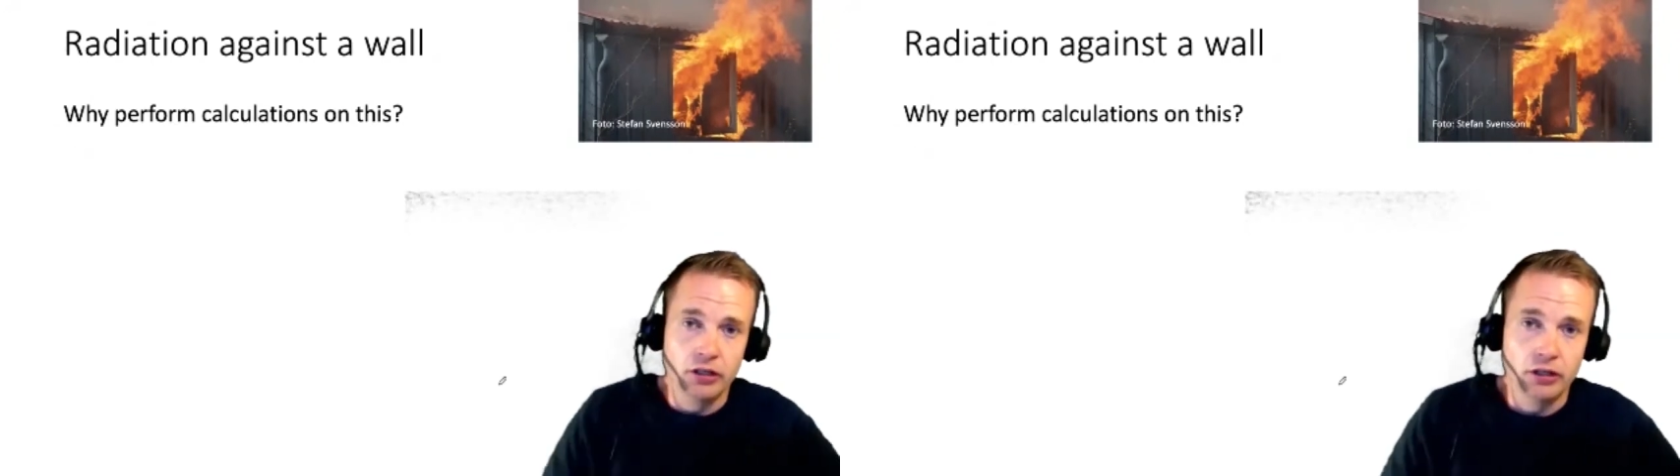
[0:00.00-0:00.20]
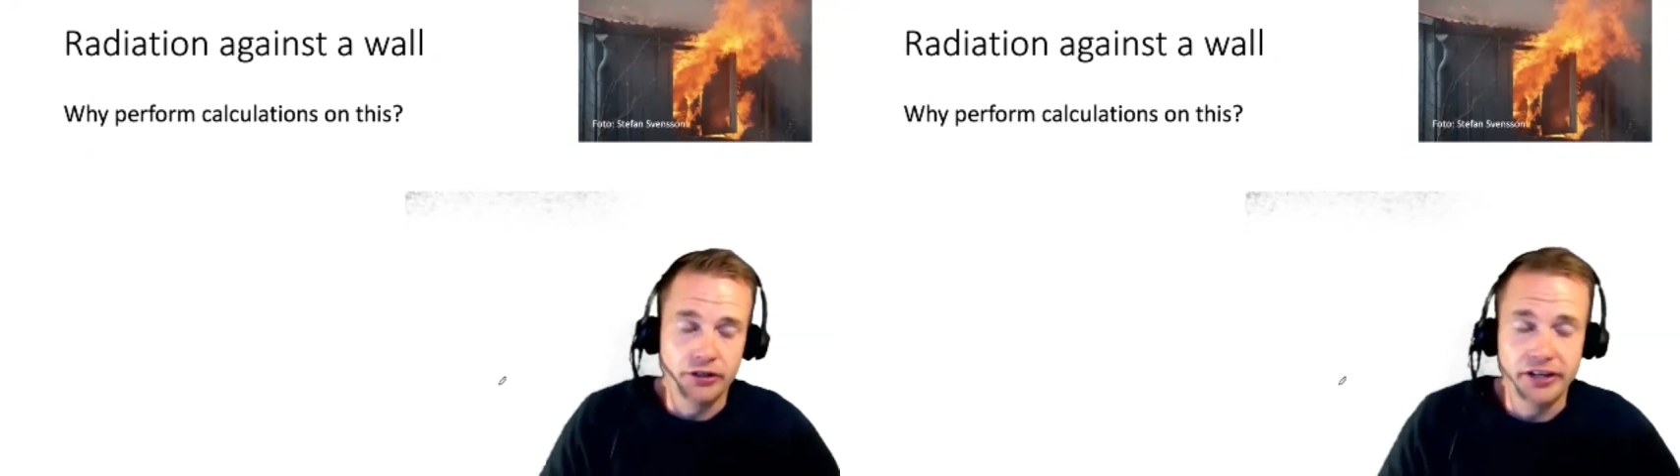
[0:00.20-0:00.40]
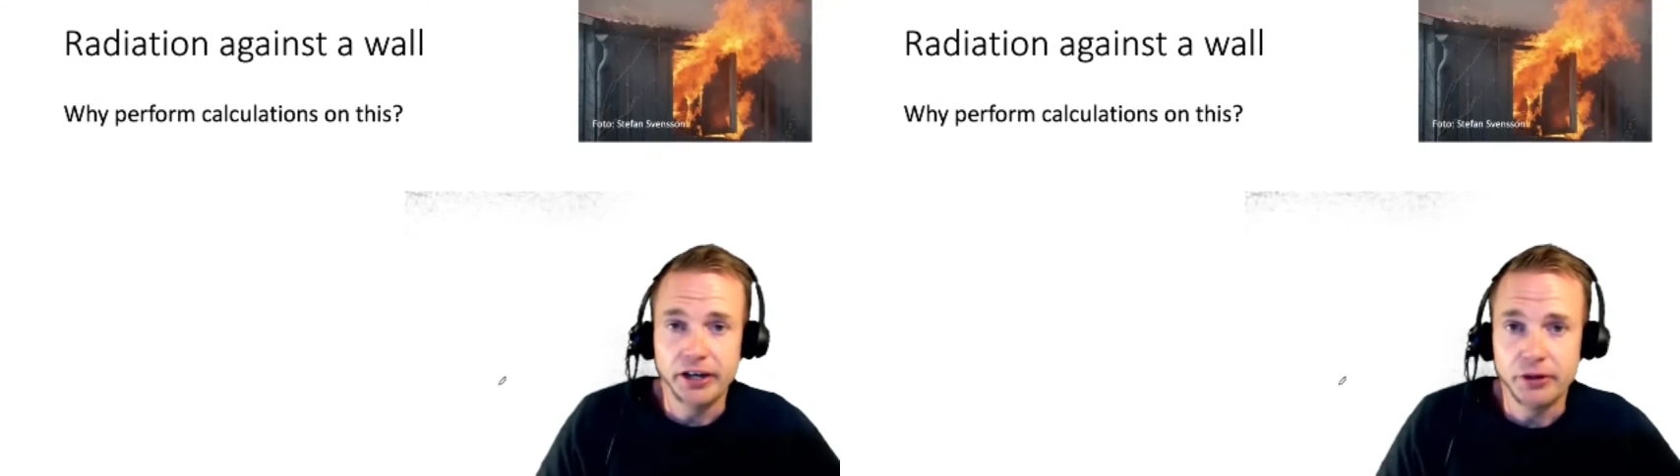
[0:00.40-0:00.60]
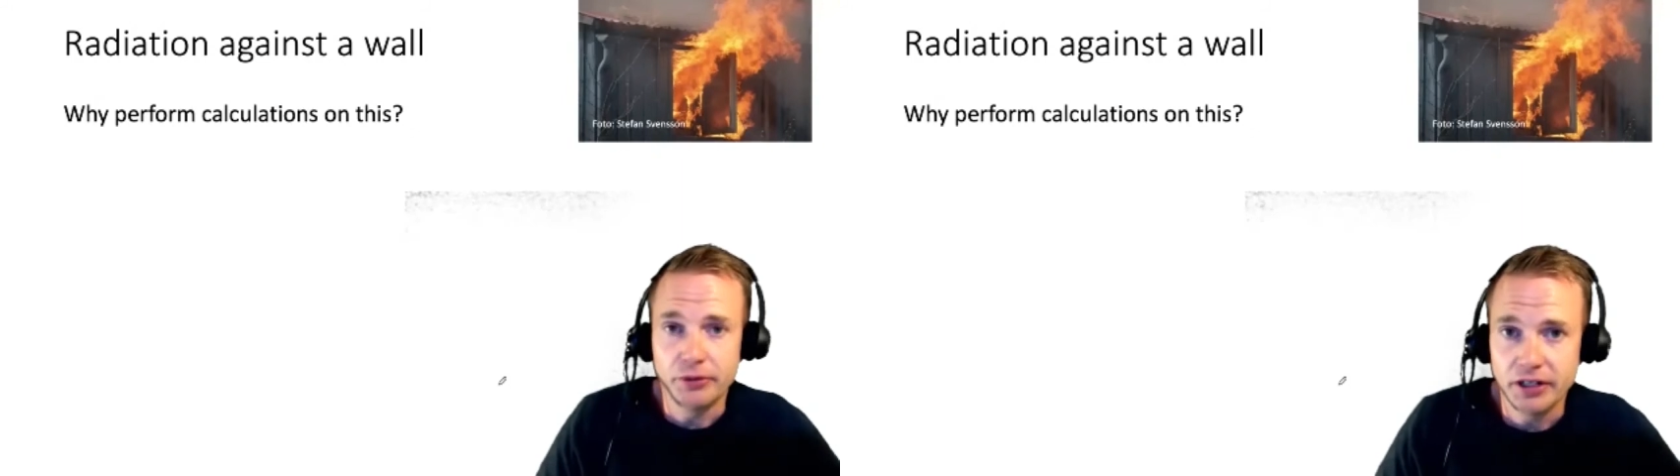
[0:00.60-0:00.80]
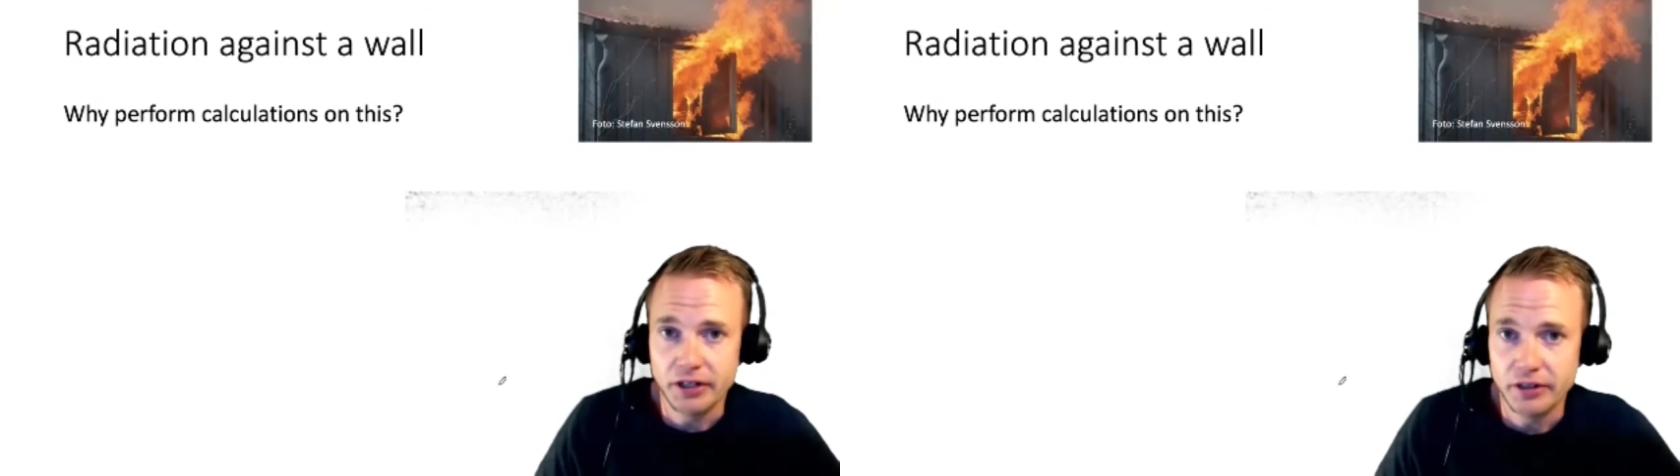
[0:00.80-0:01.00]
an
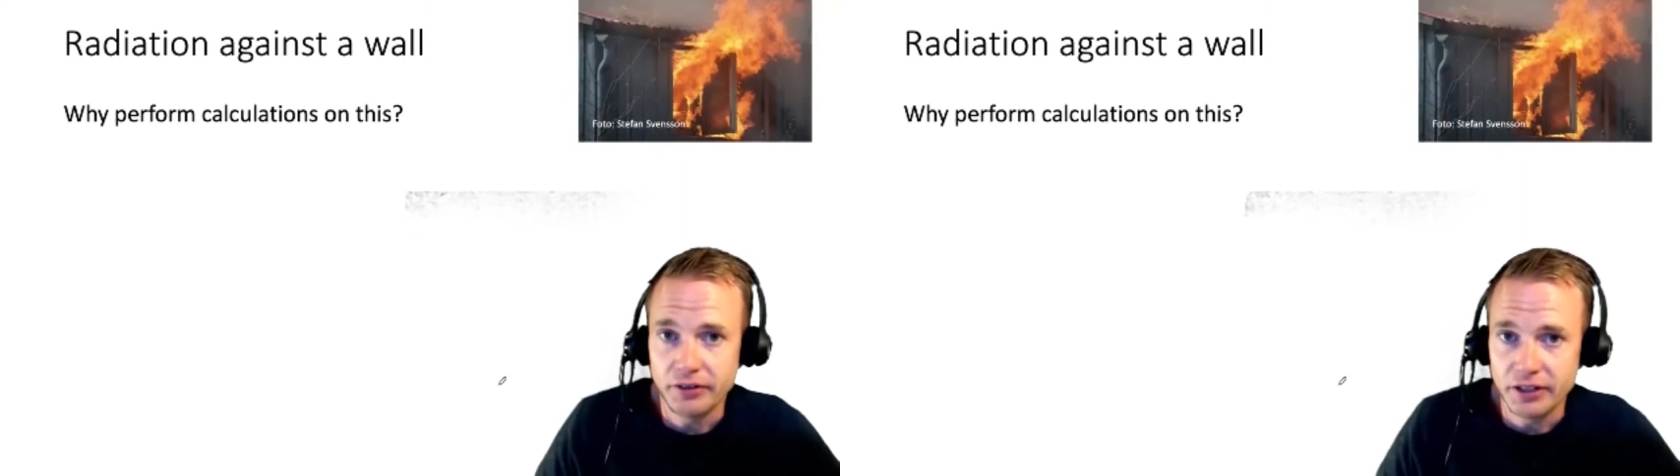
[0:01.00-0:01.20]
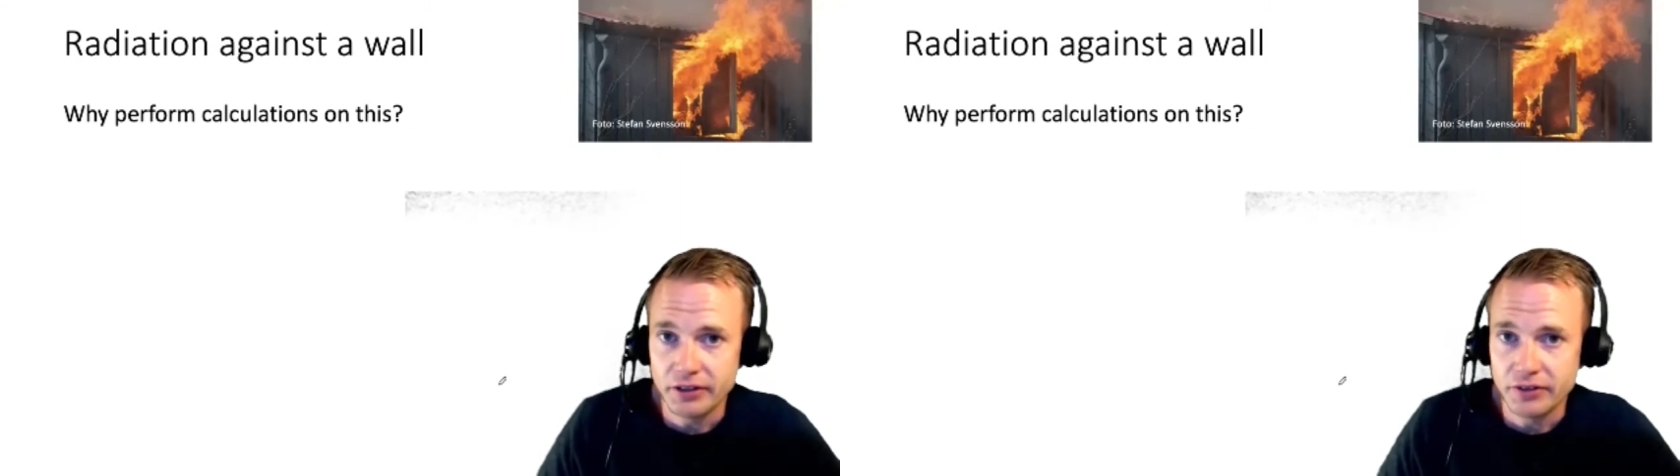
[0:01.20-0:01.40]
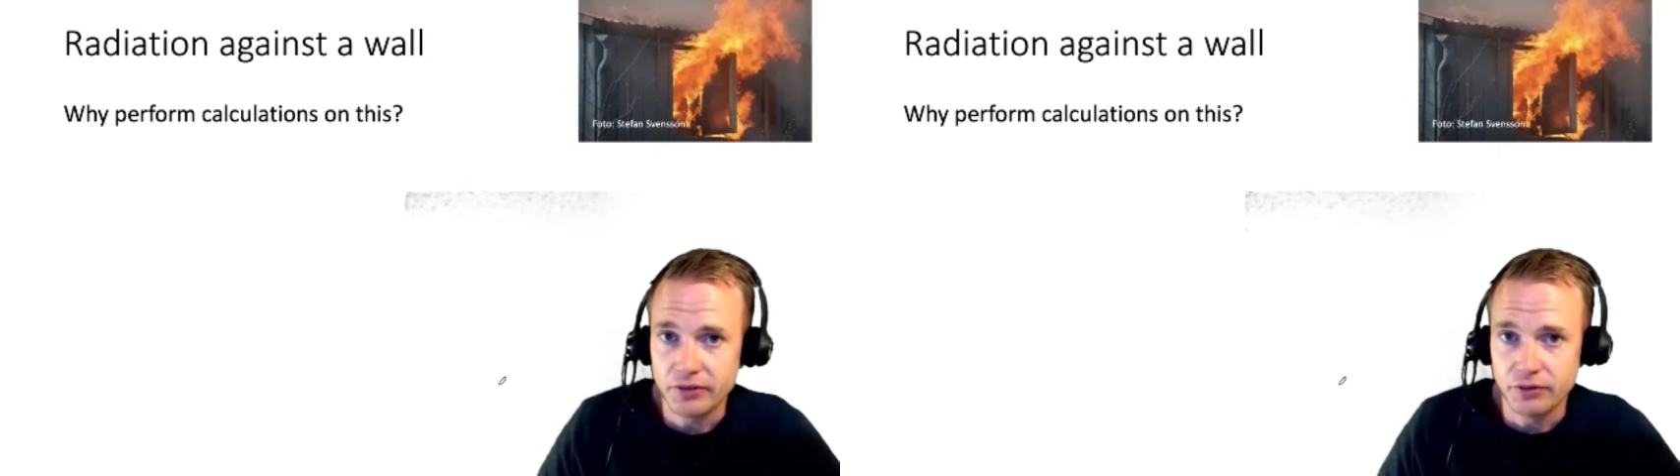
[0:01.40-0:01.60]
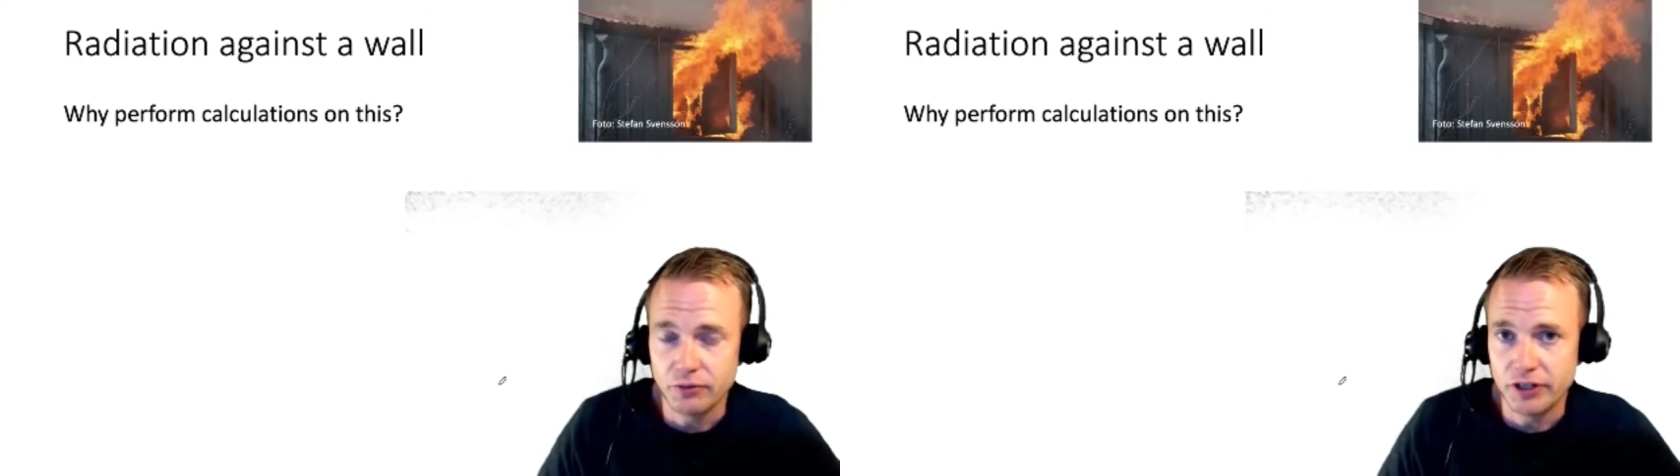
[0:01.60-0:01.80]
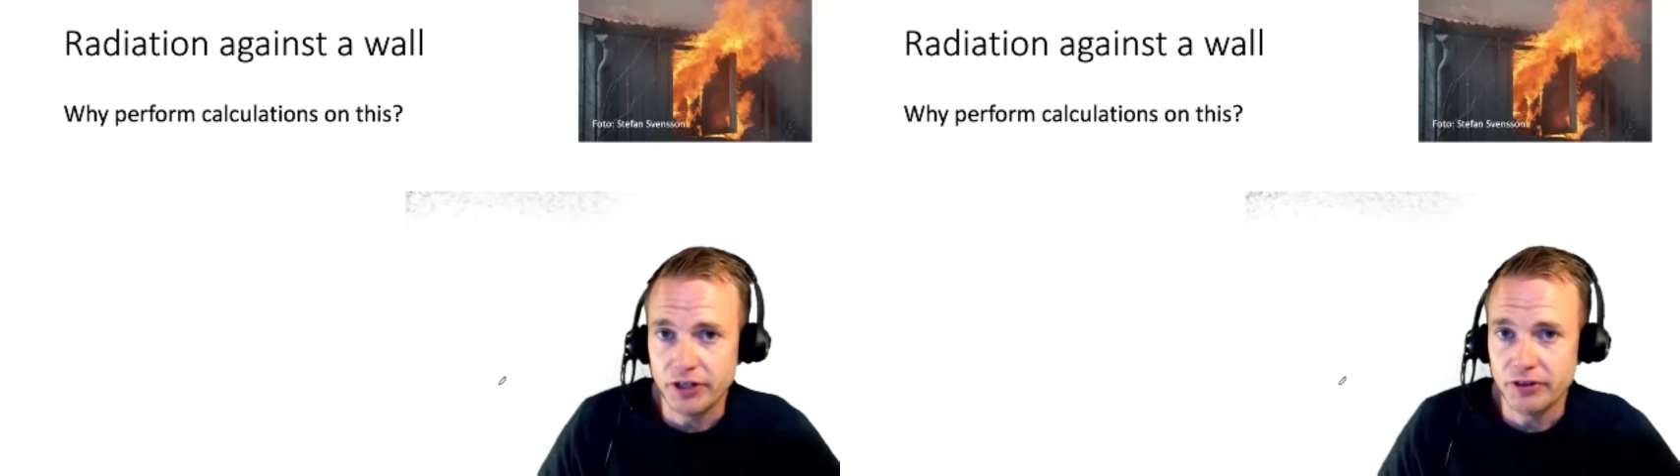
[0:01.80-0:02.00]
area that fire